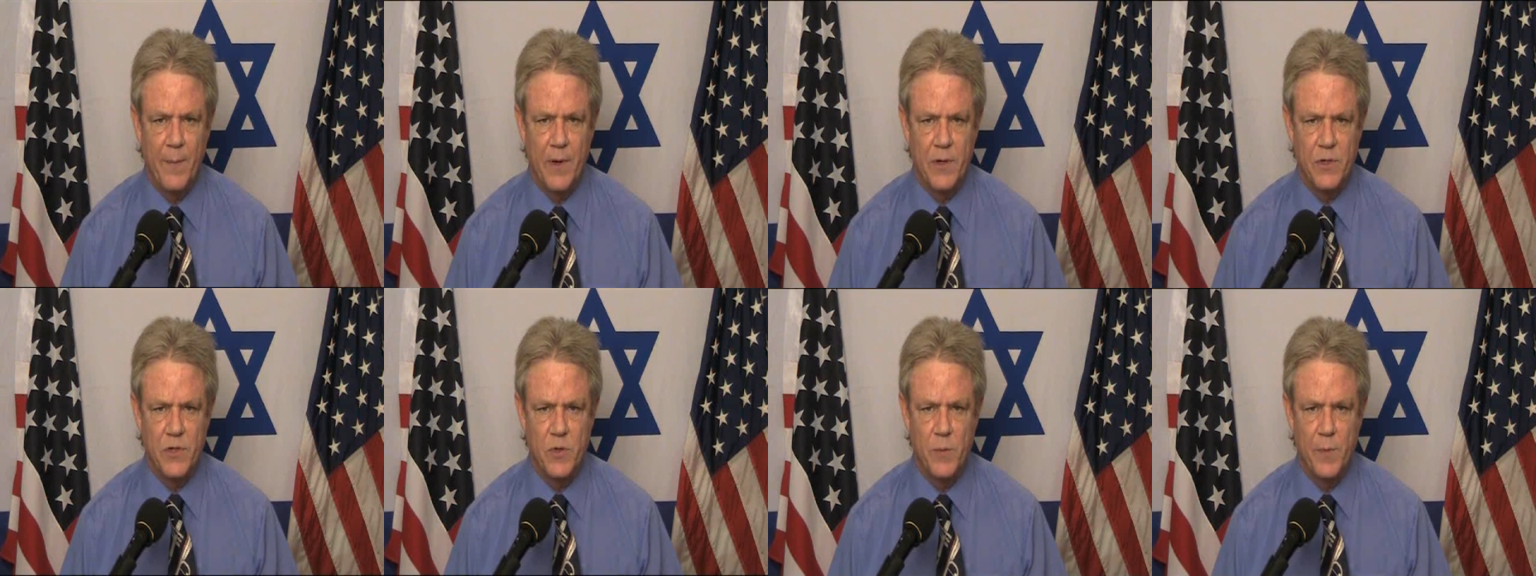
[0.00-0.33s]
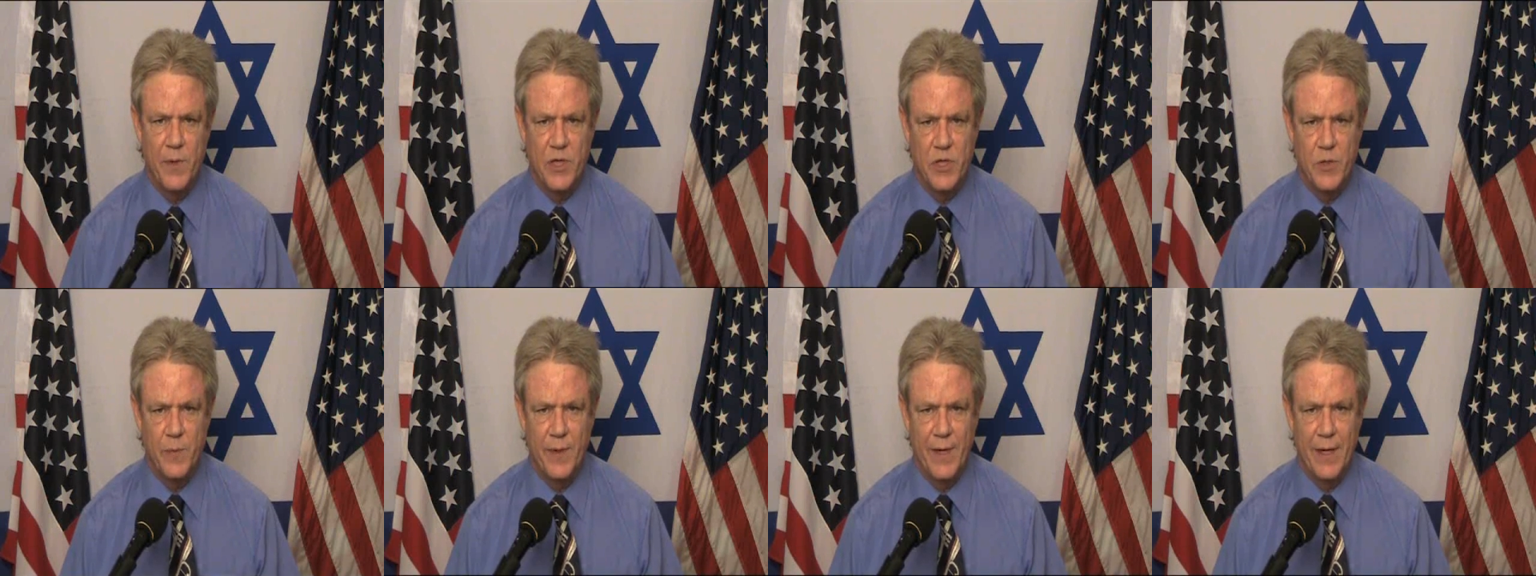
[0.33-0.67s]
Minister
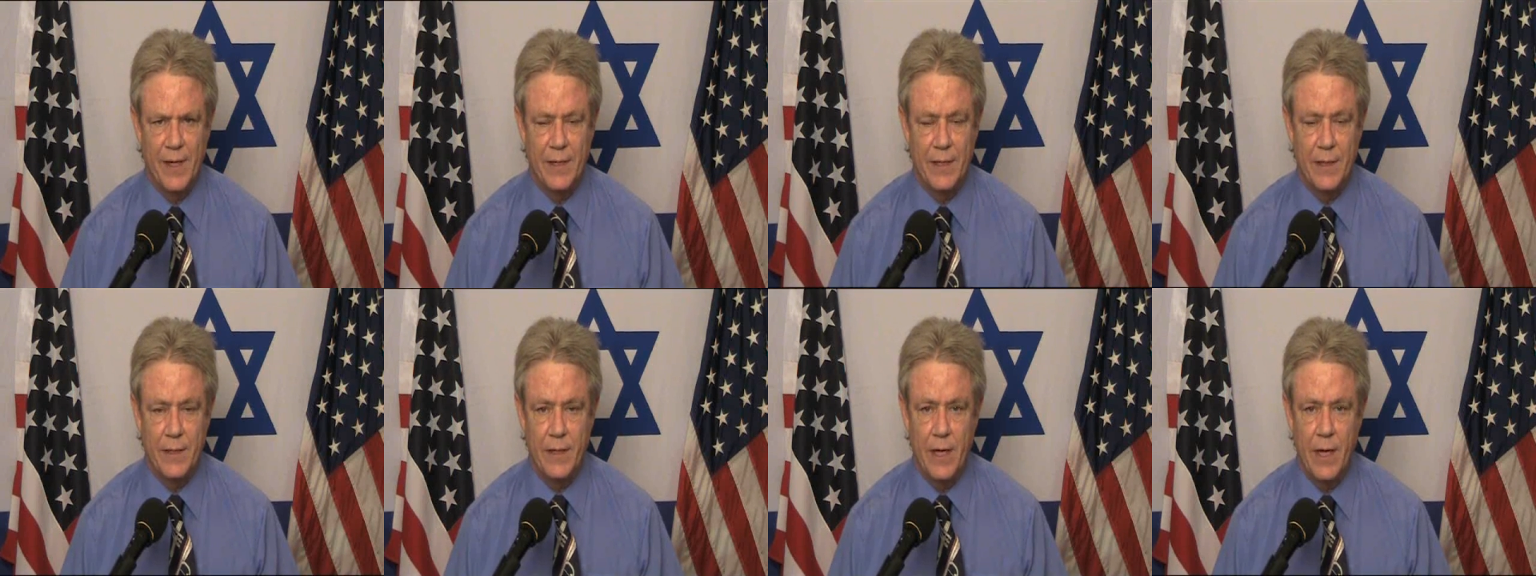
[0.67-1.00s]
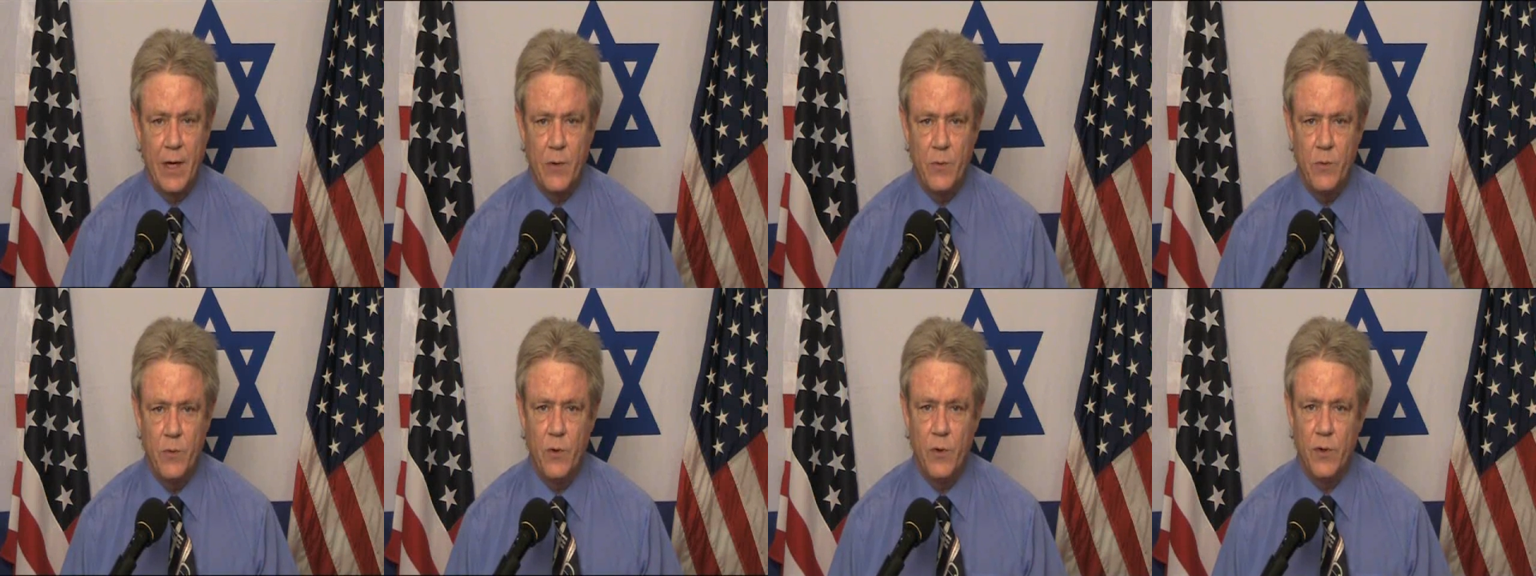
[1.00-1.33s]
Benjamin
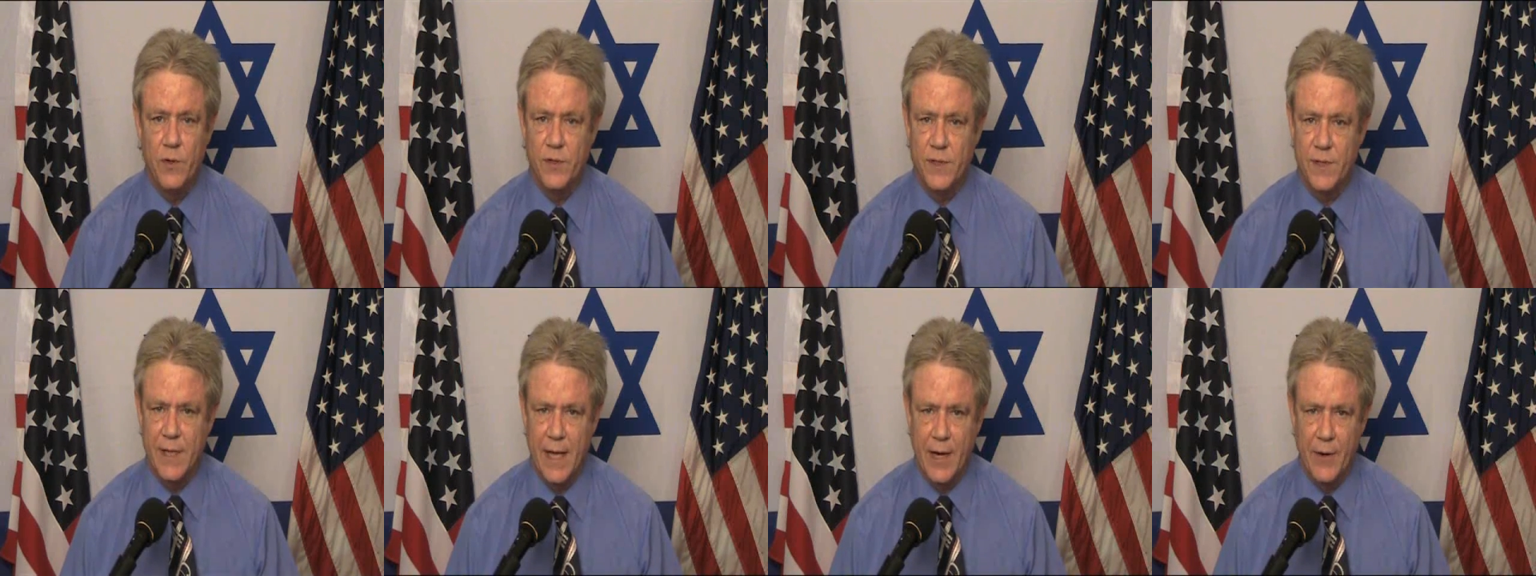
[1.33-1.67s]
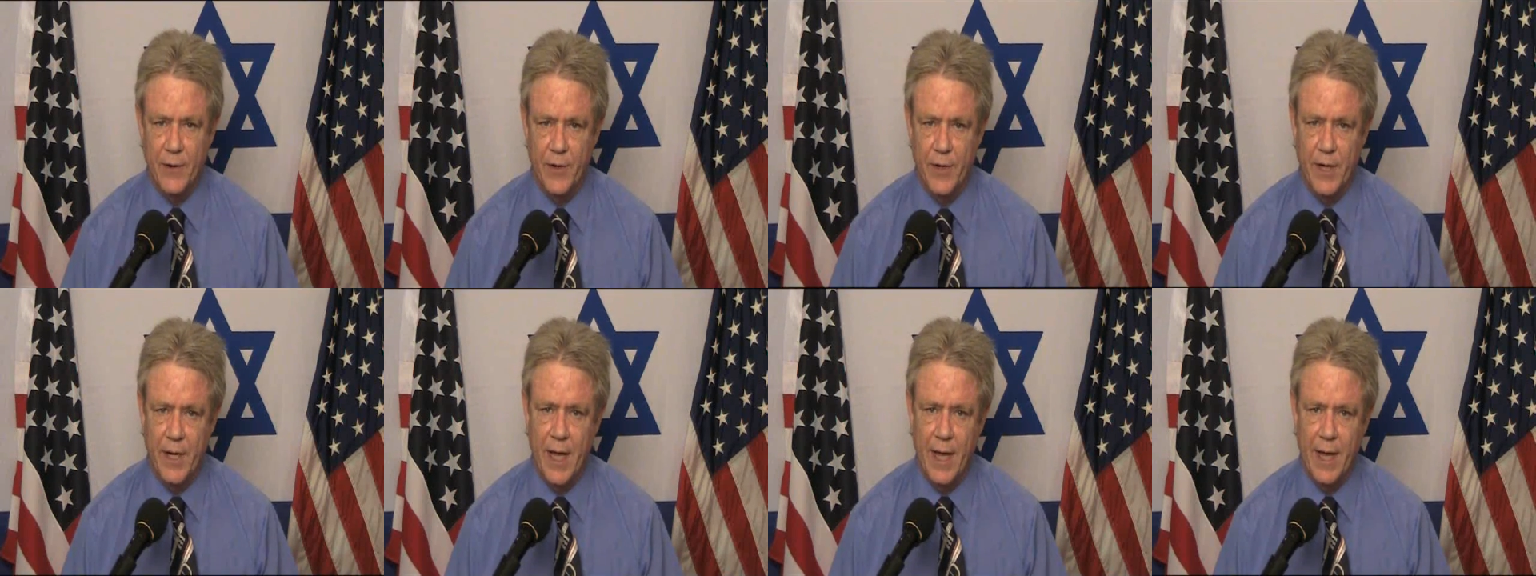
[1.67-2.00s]
Netanyahu on
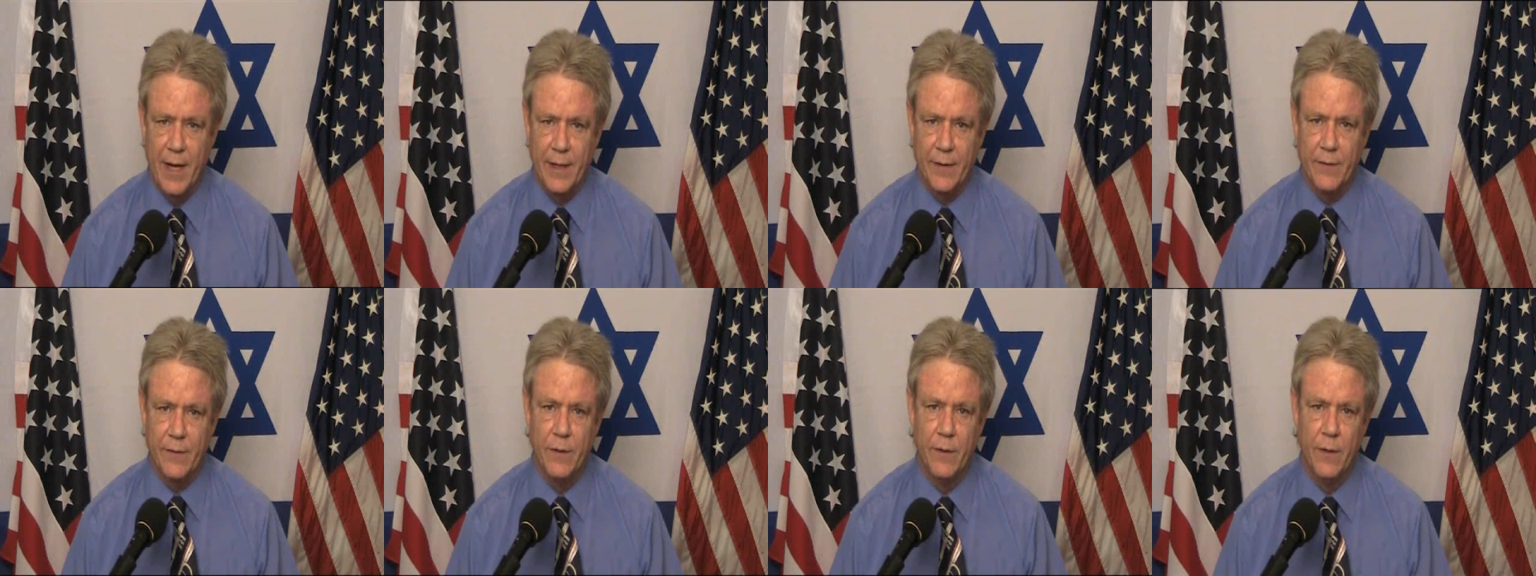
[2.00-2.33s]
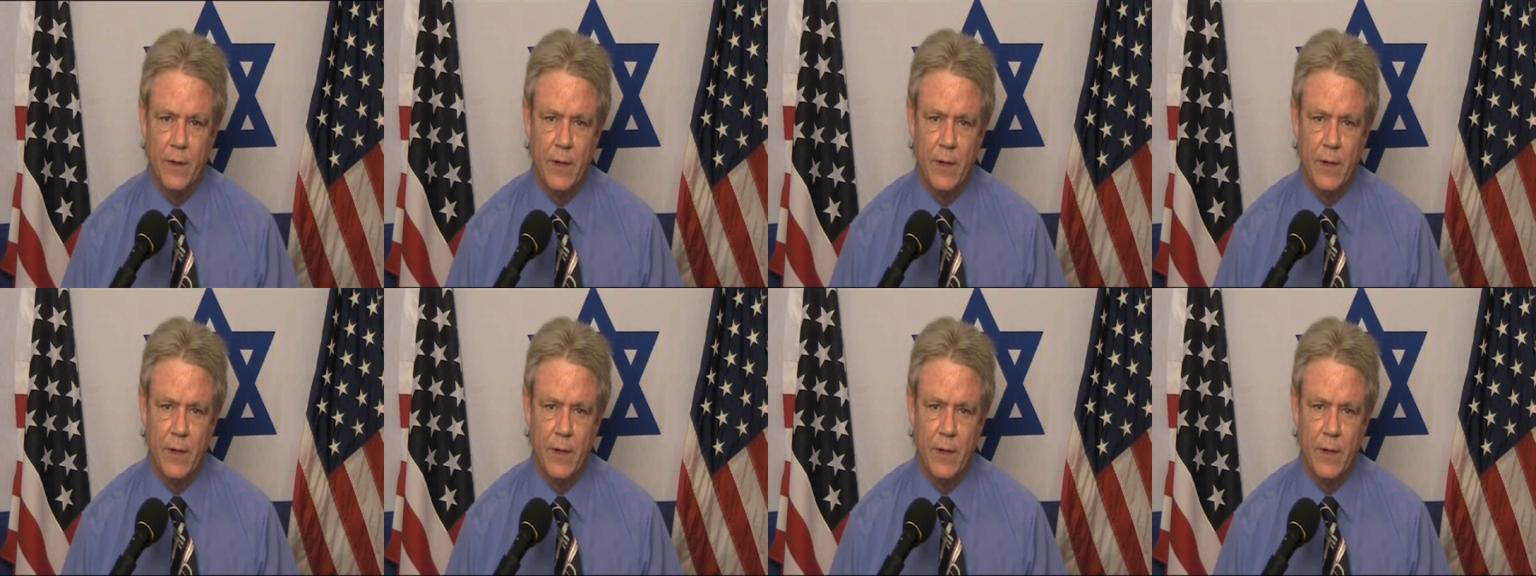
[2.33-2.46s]
Saturday night.